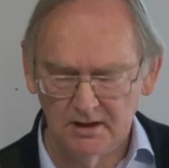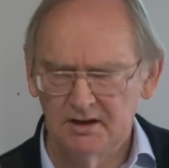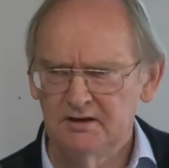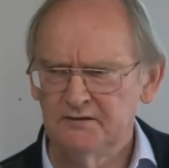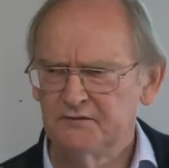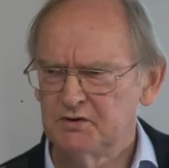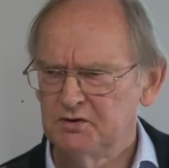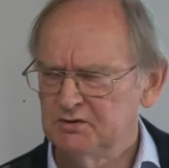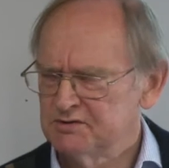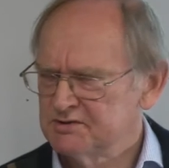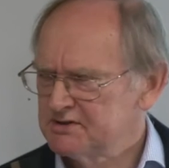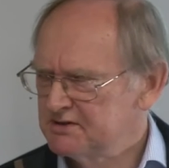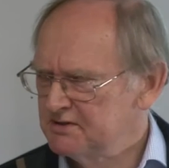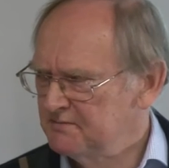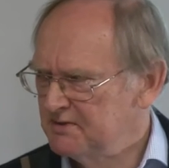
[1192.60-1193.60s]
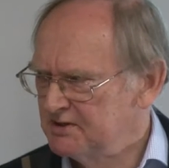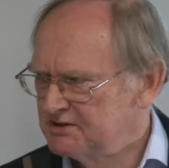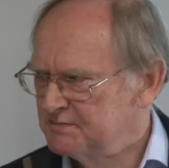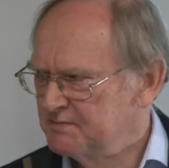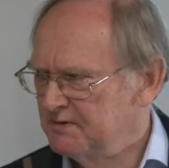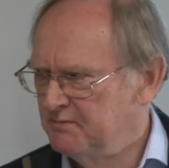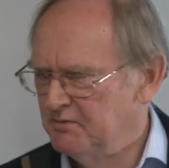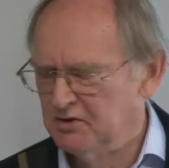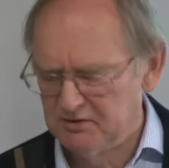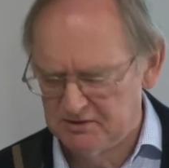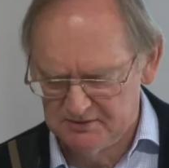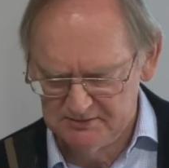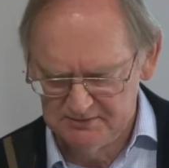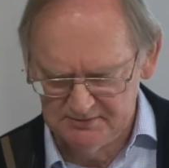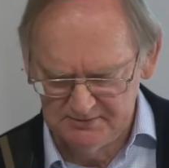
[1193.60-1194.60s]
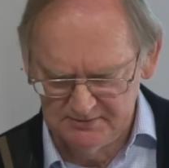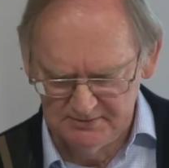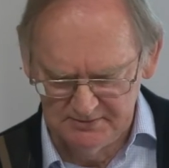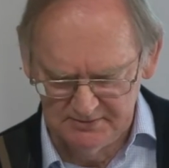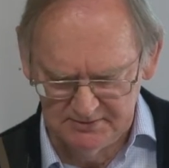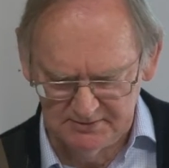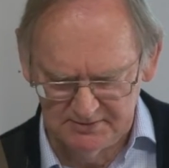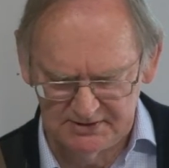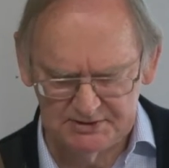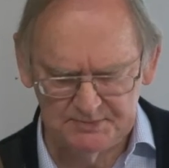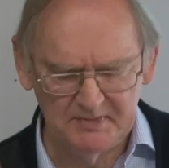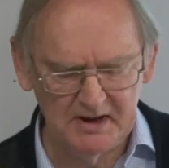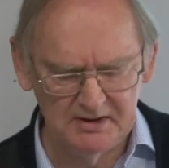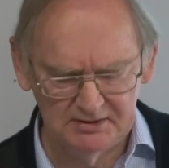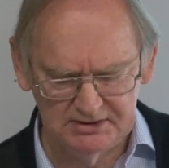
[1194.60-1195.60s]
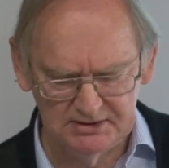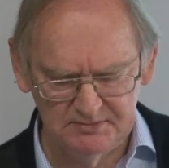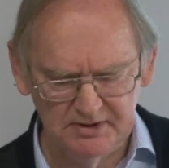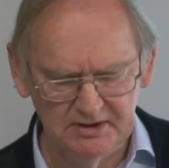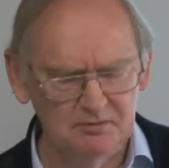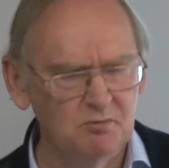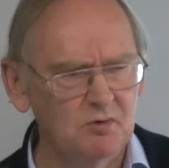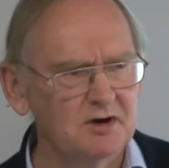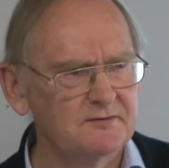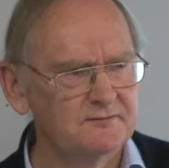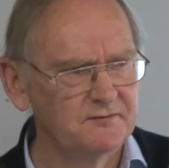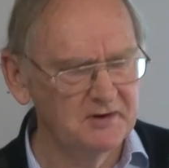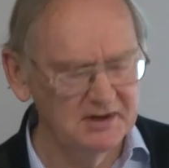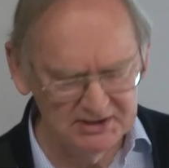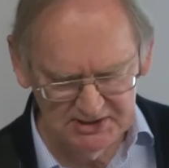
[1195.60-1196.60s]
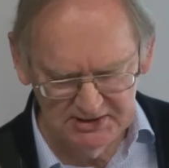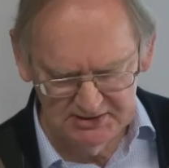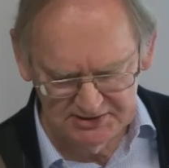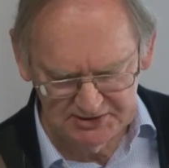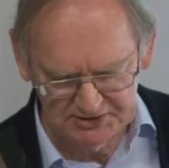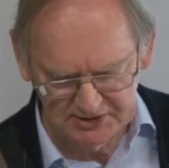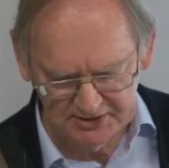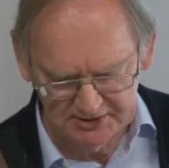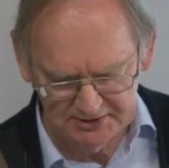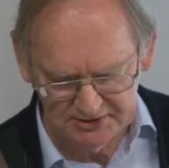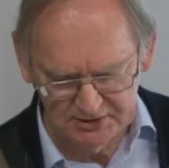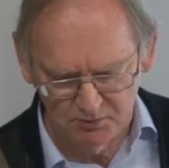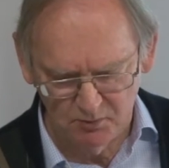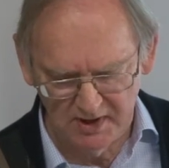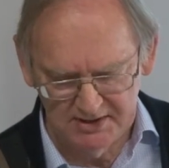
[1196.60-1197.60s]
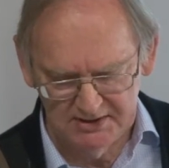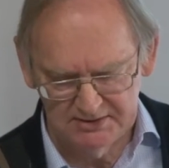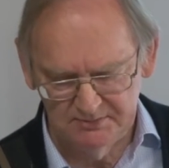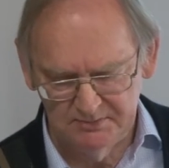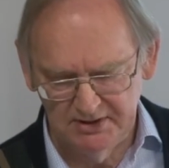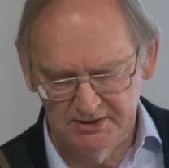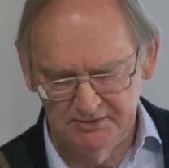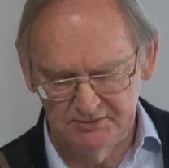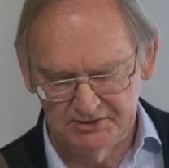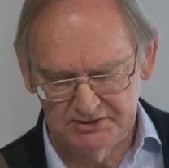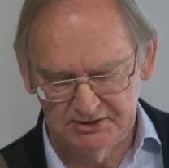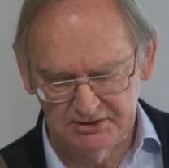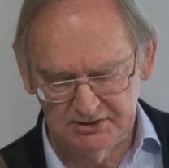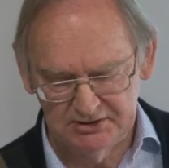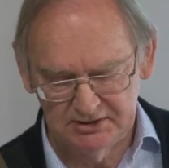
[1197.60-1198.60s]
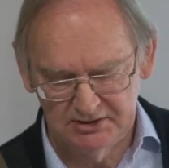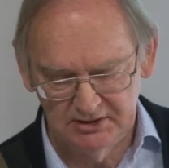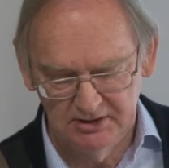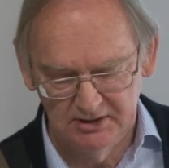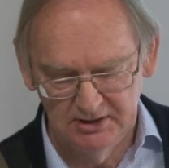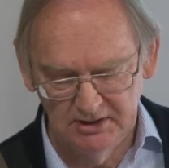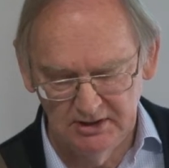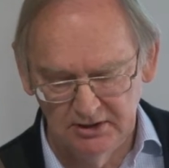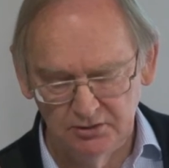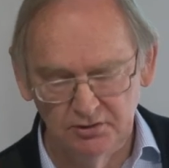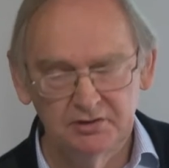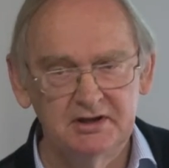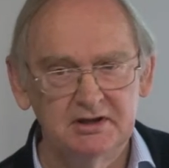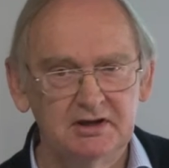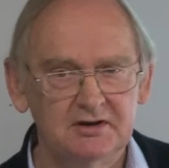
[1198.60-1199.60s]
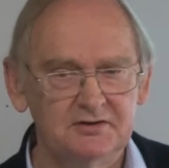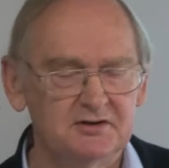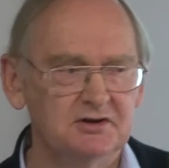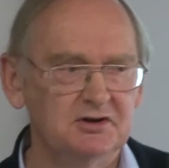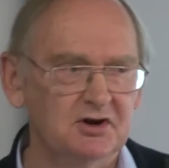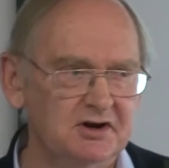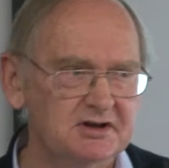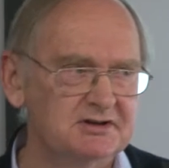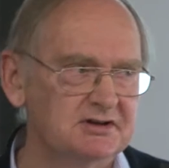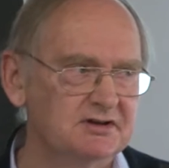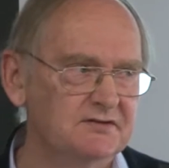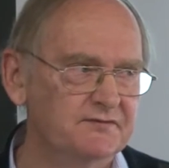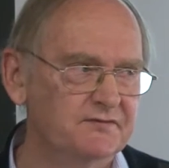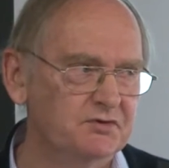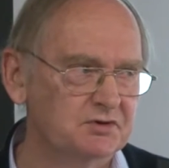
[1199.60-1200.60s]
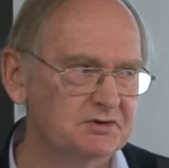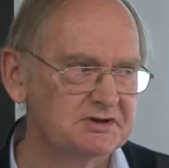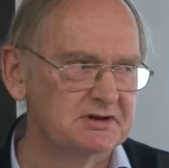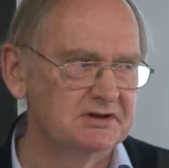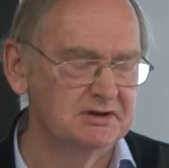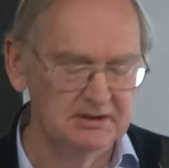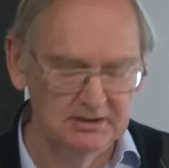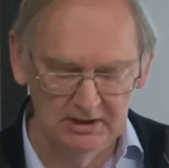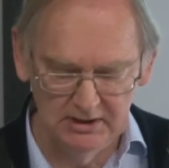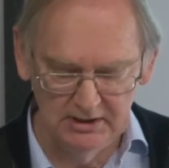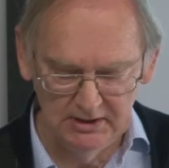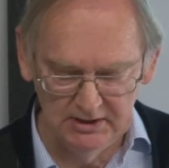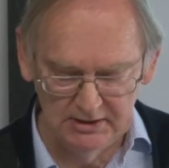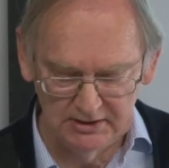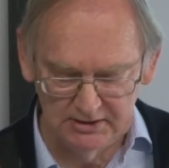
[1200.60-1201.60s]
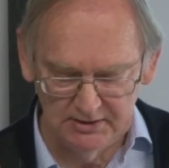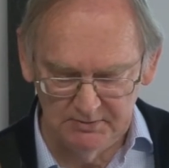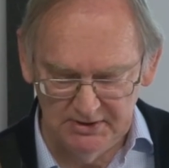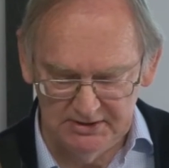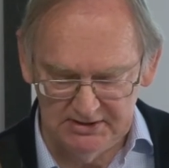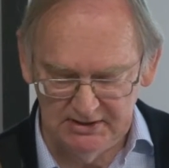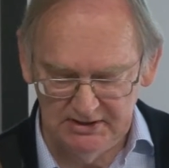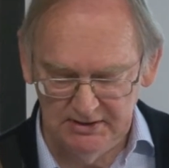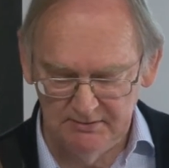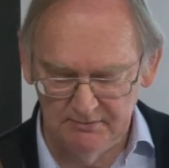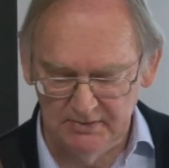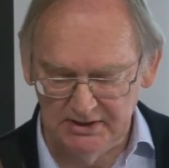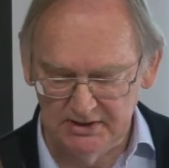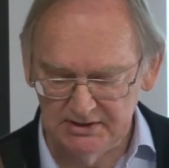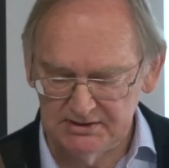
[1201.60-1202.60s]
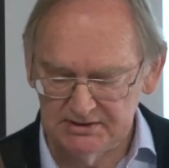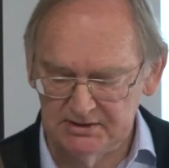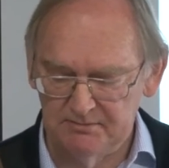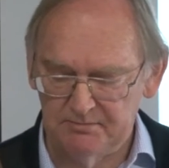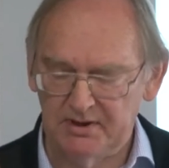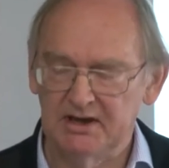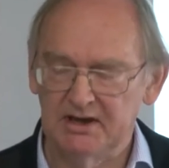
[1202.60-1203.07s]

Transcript: And of course there must be more. There's bound to be. What fresh insights await a Bean researcher looking at the 1914 committee minutes and